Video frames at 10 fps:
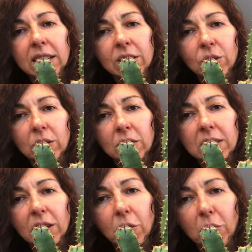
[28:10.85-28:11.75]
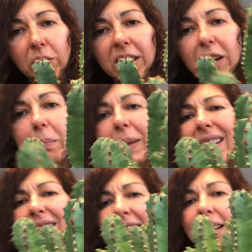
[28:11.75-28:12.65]
So there is a hole there, but
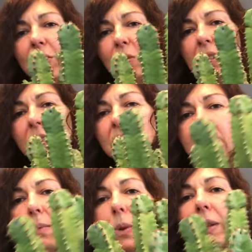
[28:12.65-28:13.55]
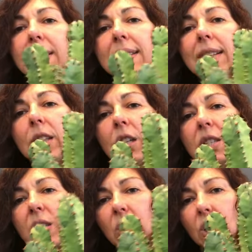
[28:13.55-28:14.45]
it's not really visible. It still
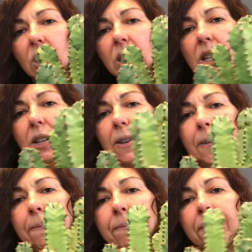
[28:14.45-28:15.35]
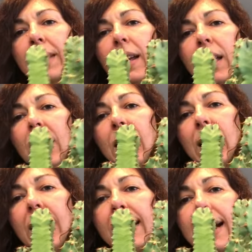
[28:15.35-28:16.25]
looks good.
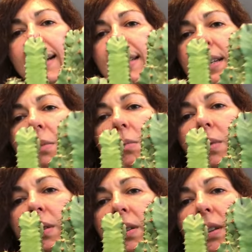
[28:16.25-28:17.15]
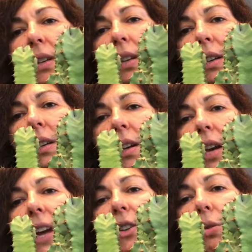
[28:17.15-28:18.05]
I cut some,
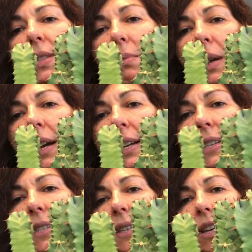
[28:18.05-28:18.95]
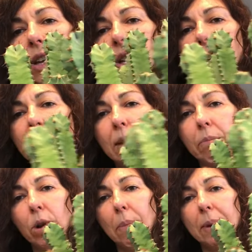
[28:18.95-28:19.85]
I took some cuttings here and
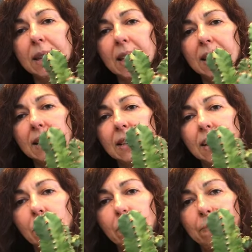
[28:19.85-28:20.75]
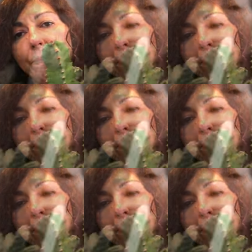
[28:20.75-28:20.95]
I'm propagating them.